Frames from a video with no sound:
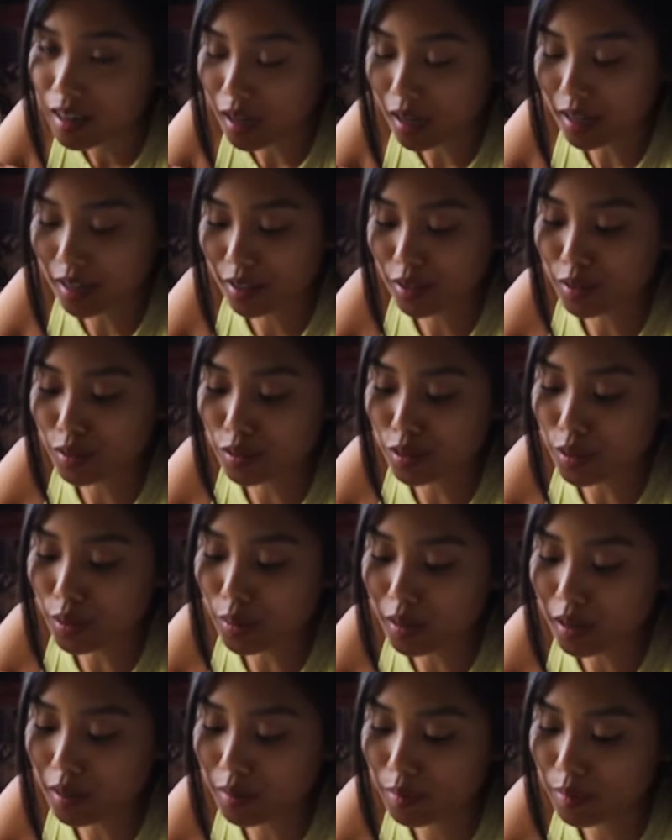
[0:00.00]
I could sew
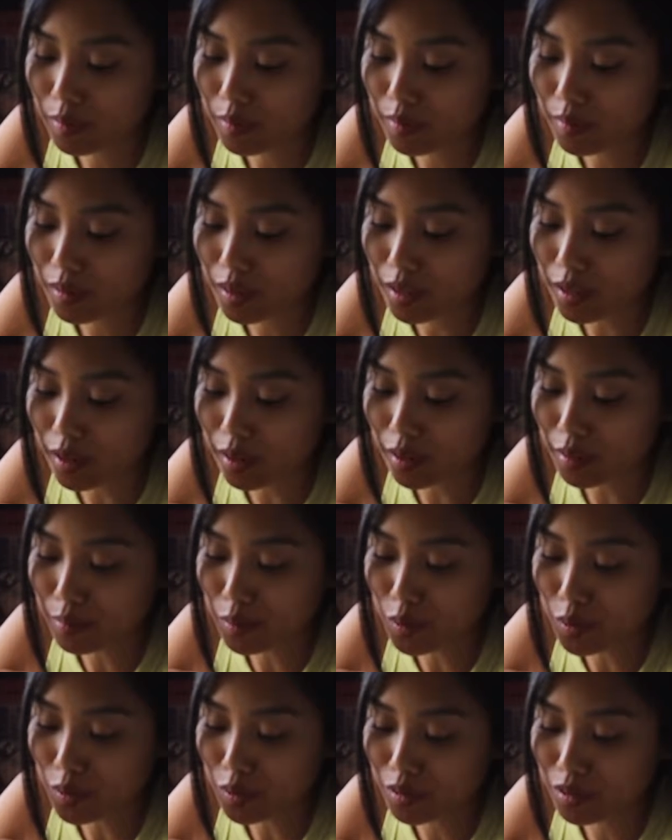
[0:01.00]
up the
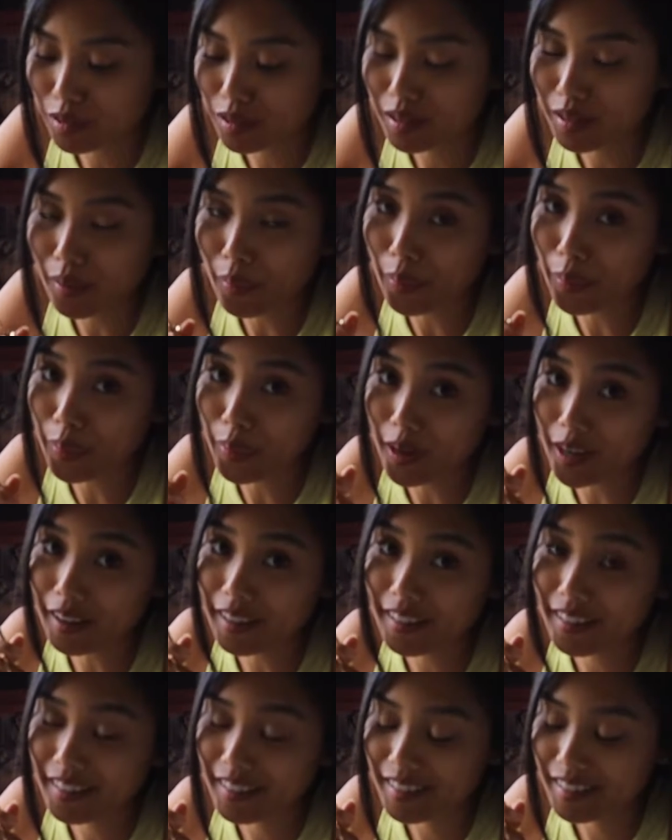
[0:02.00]
armholes,
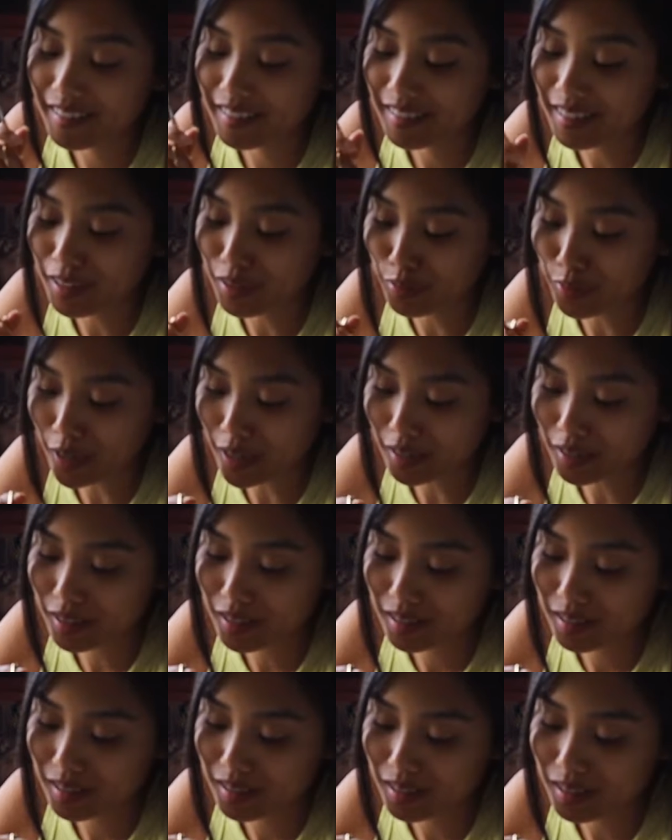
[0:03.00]
but in
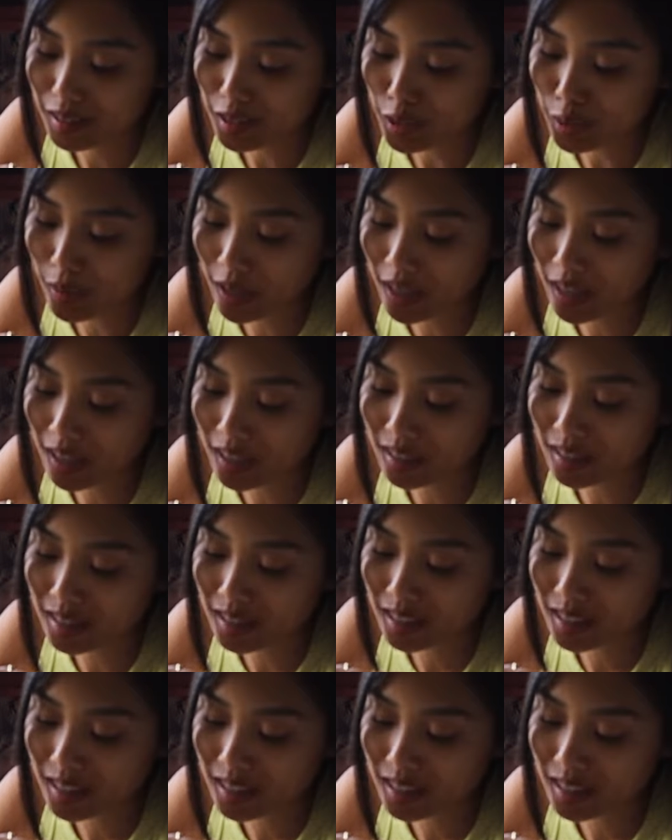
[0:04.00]
fact, you can't